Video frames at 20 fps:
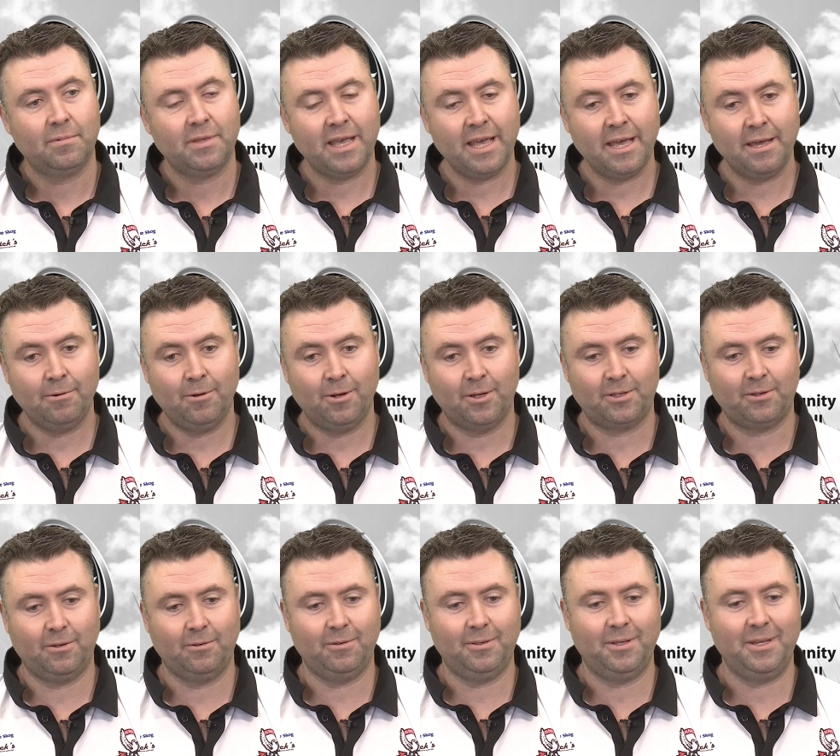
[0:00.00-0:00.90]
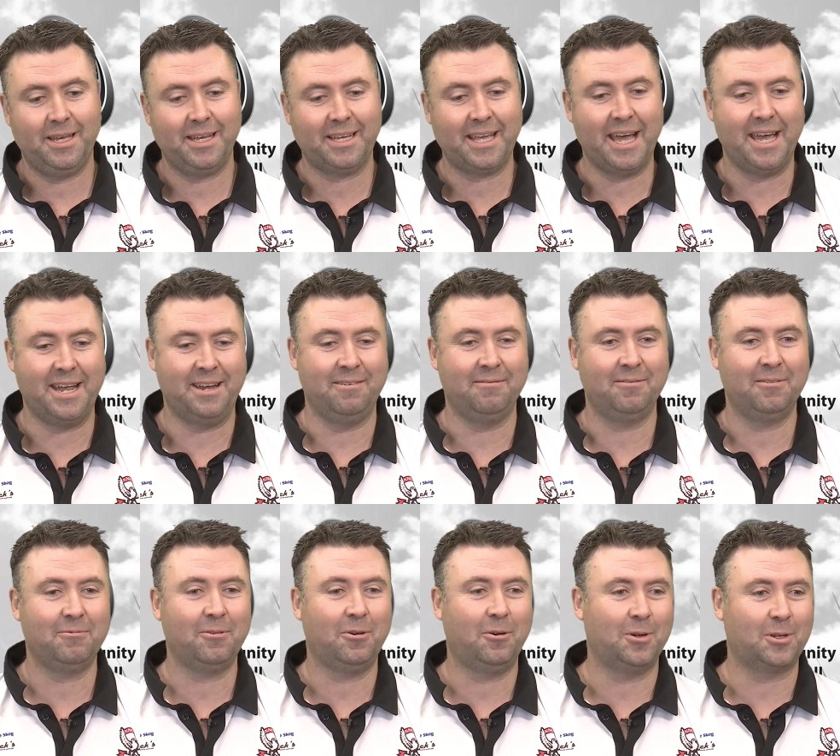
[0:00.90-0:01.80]
Yeah, it was. Again,
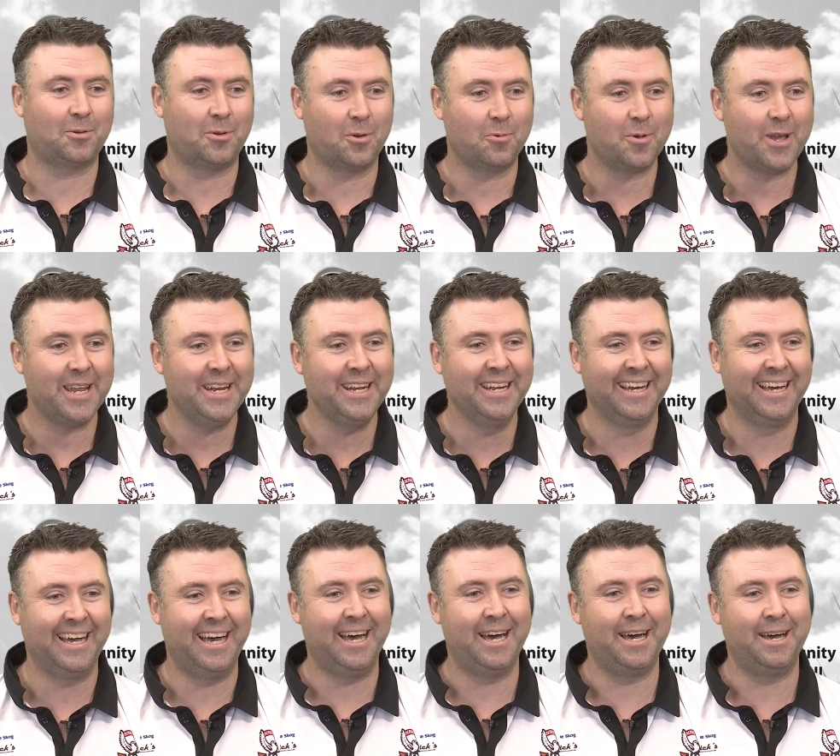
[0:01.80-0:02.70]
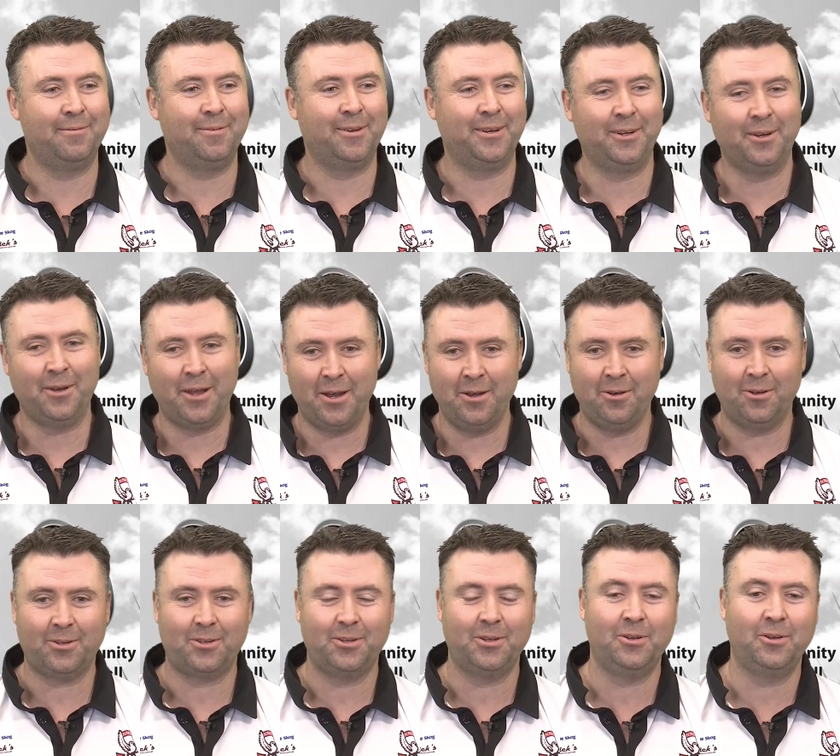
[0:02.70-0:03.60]
we always want to win, and
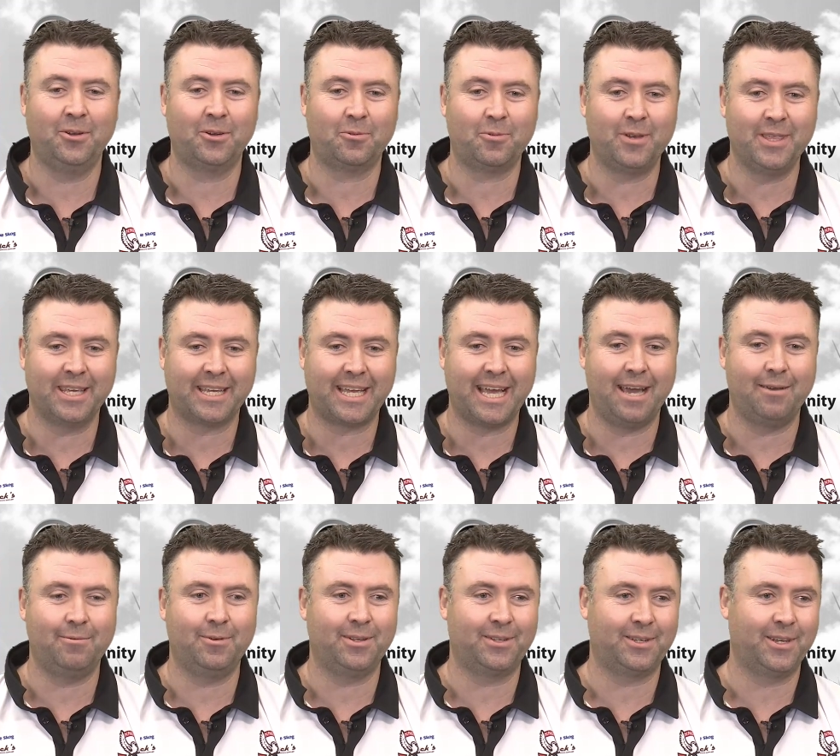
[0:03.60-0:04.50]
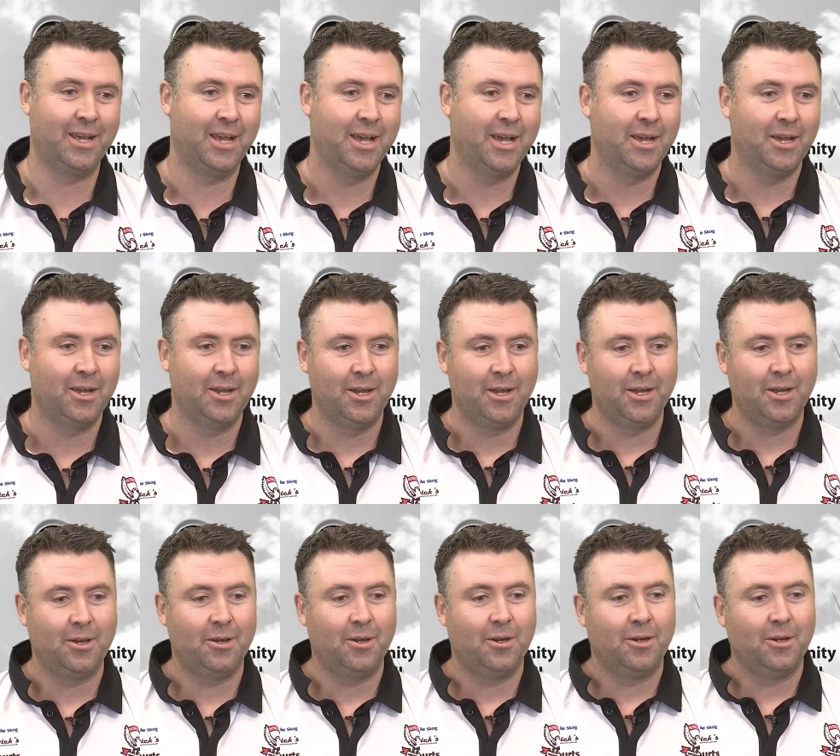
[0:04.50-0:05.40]
not to win the game was
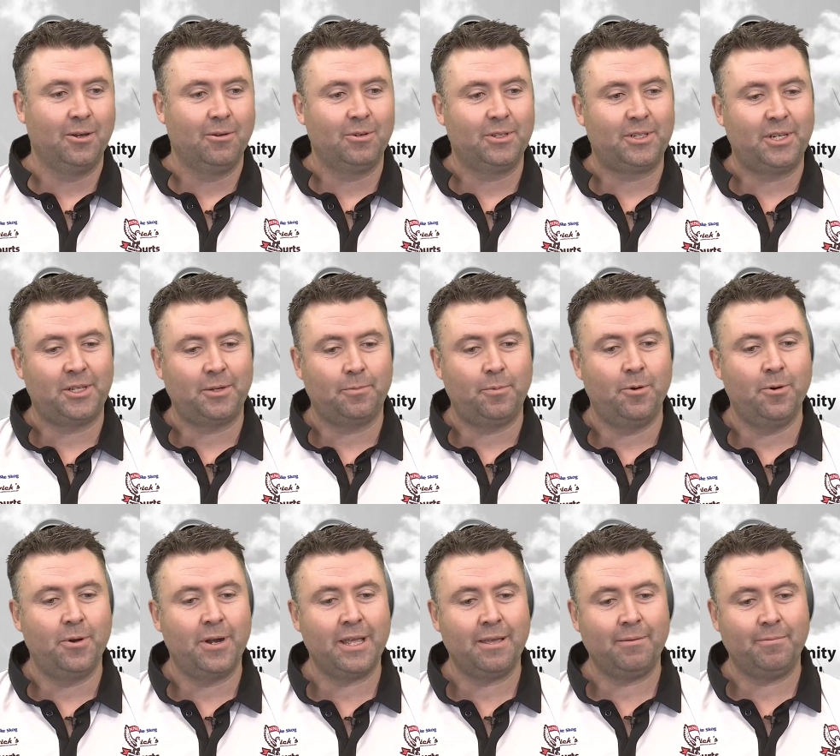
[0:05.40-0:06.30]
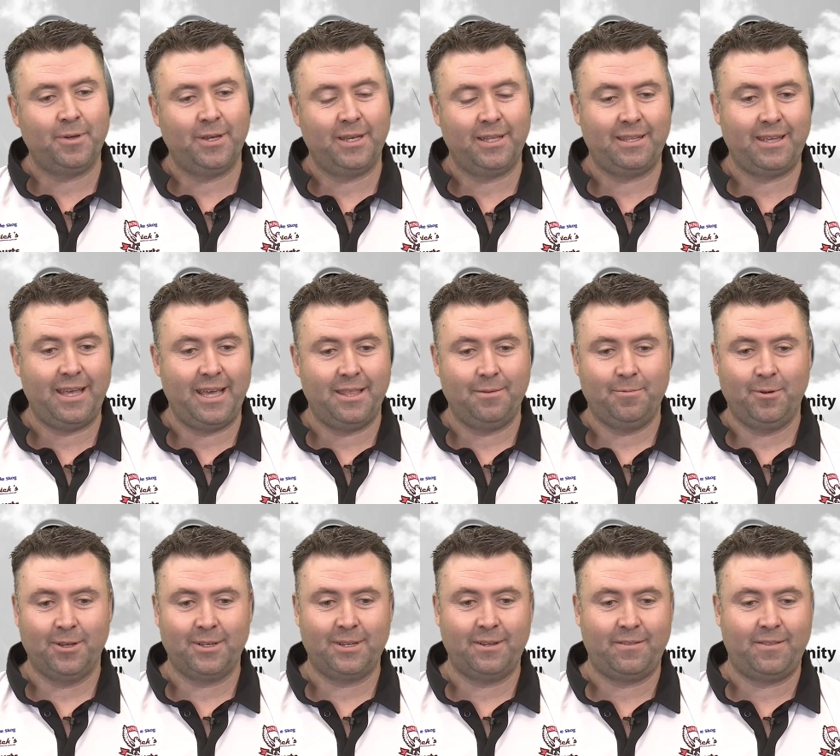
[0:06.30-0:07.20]
disappointing. But yeah, the
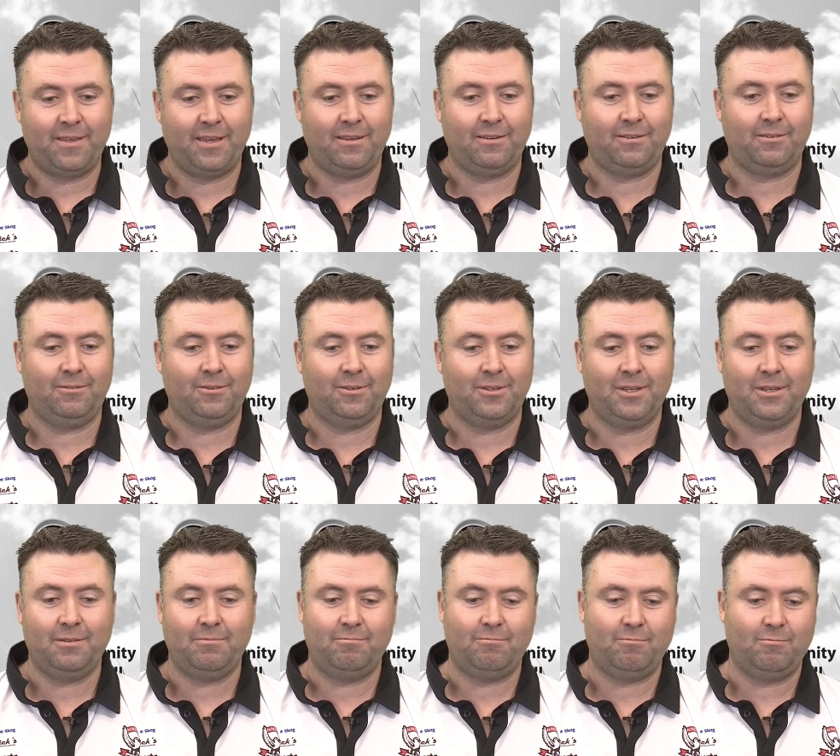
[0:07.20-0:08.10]
positive thing was that